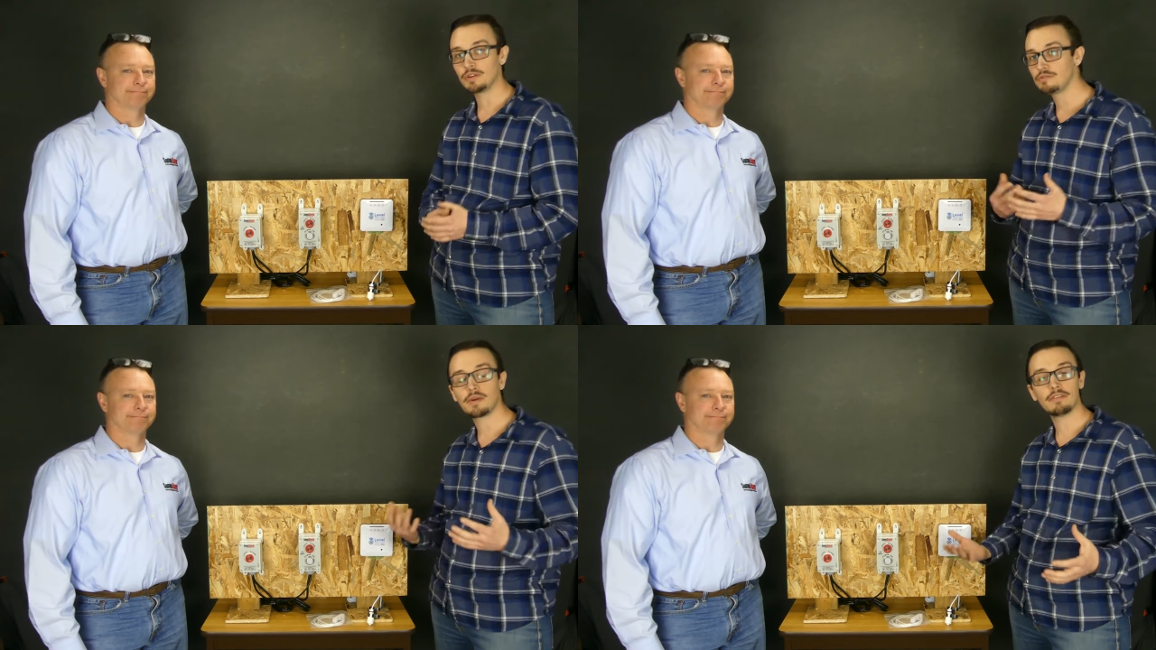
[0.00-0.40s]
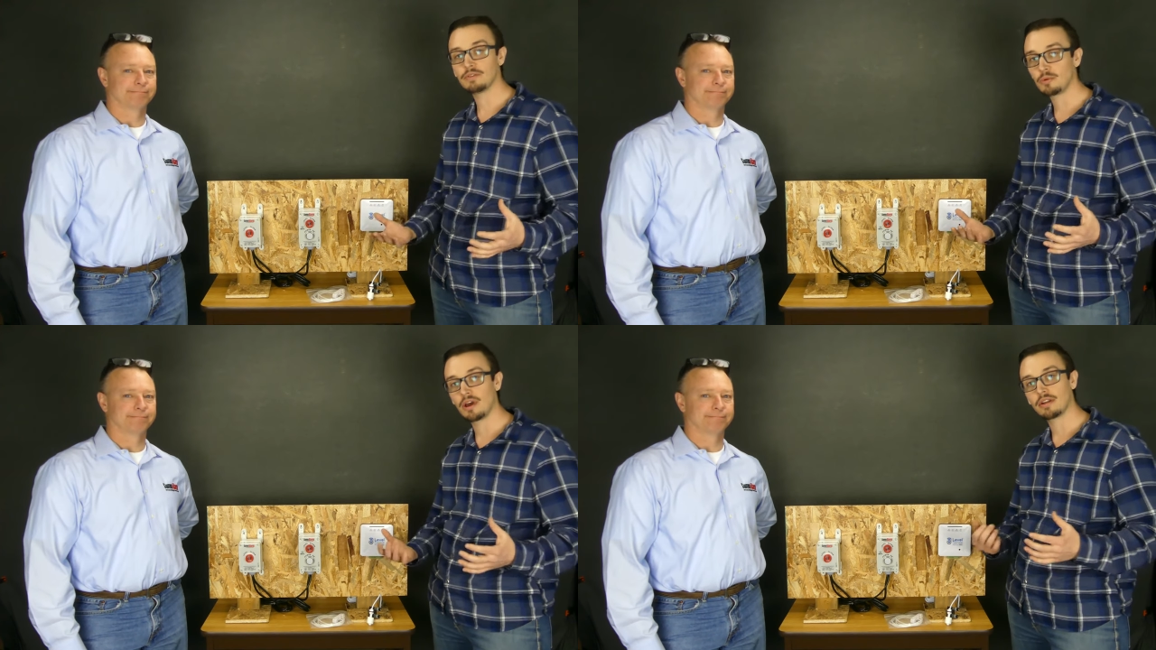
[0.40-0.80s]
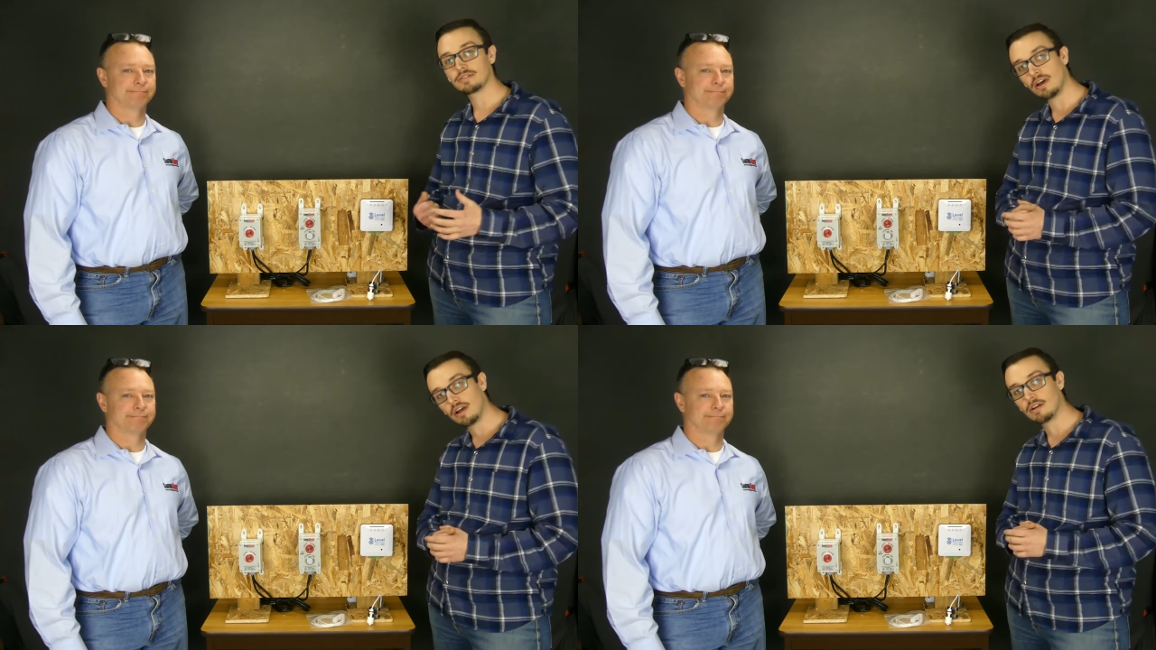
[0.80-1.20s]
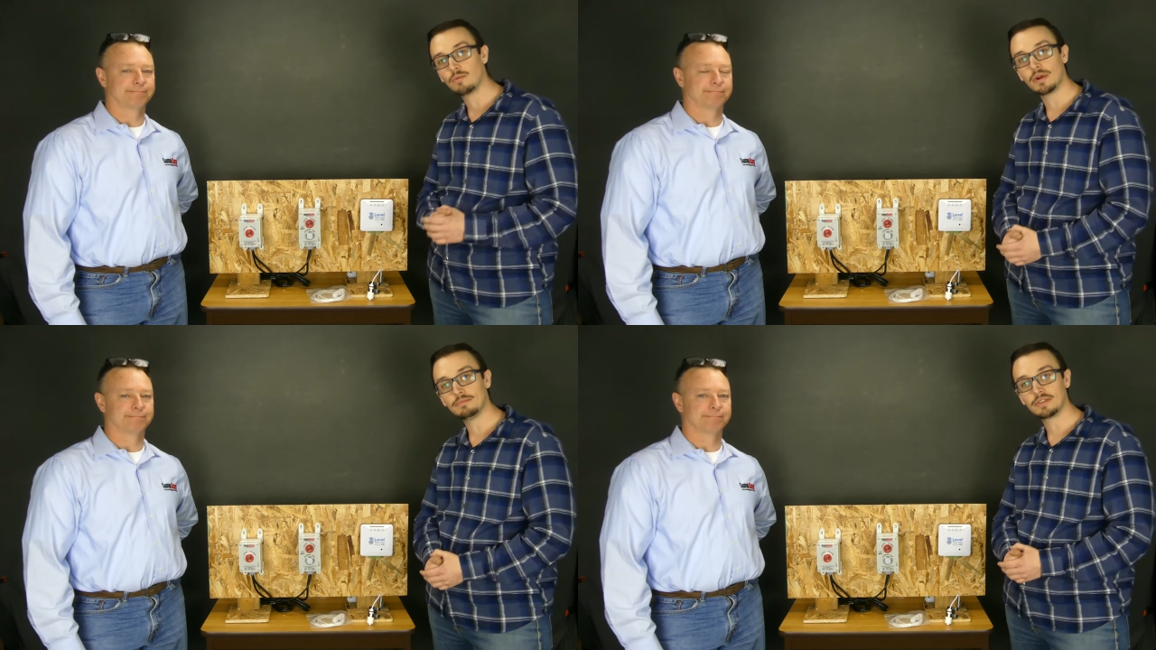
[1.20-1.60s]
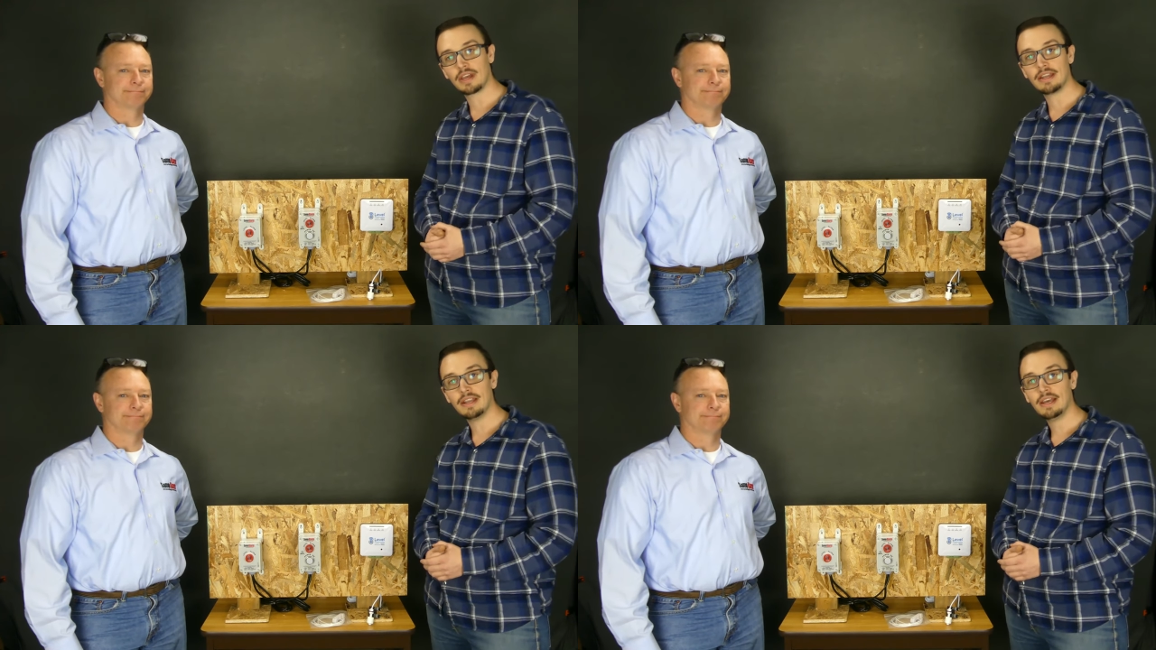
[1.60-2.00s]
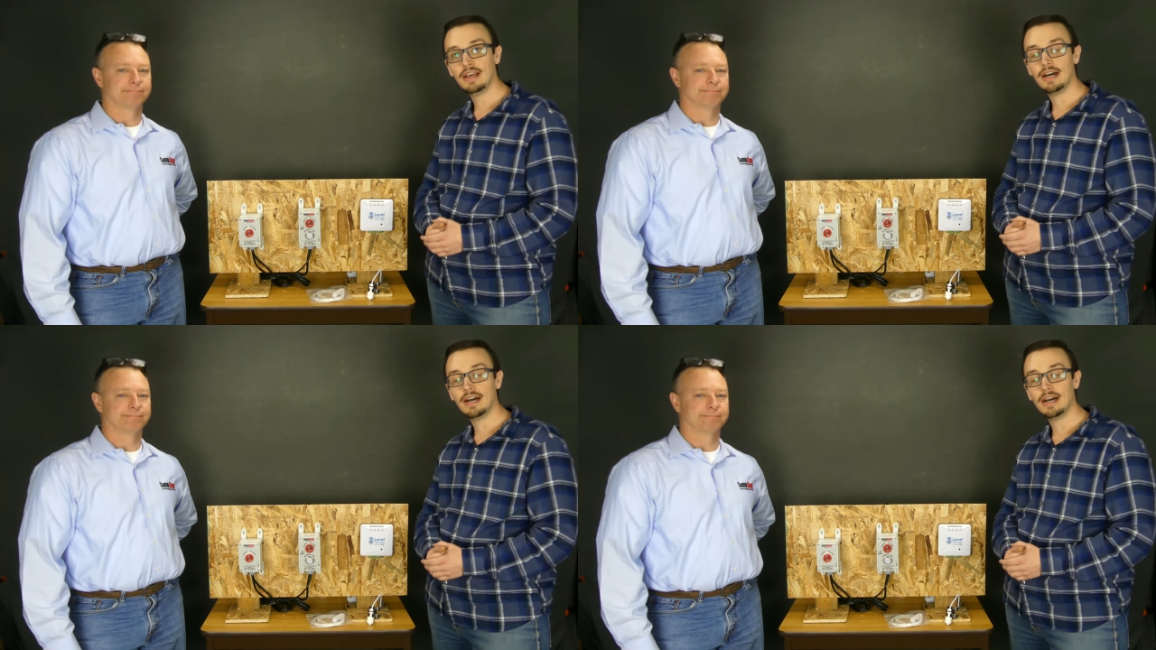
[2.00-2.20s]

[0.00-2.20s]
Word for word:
Speaker 1: We do have the products on our website.